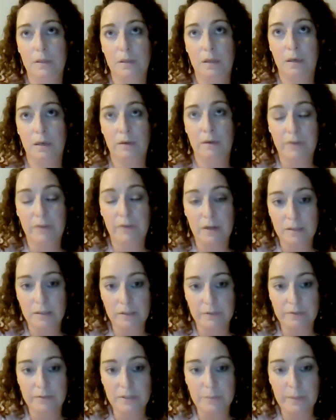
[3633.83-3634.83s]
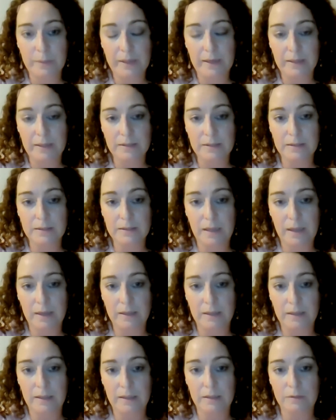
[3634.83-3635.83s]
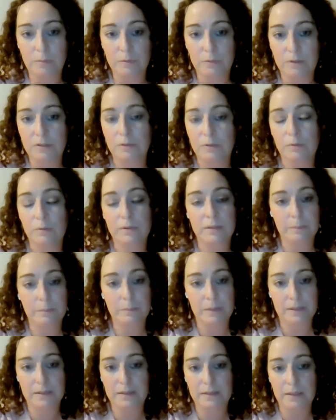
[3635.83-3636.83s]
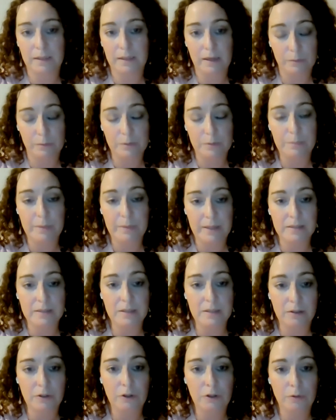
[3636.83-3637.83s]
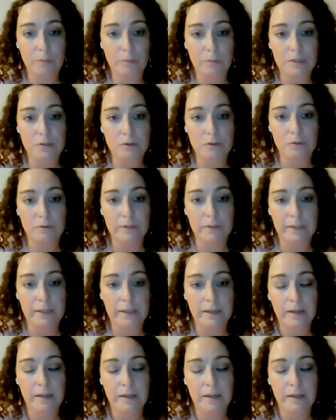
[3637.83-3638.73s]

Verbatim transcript: an evocative space and it was so simplistic and it was based on human story.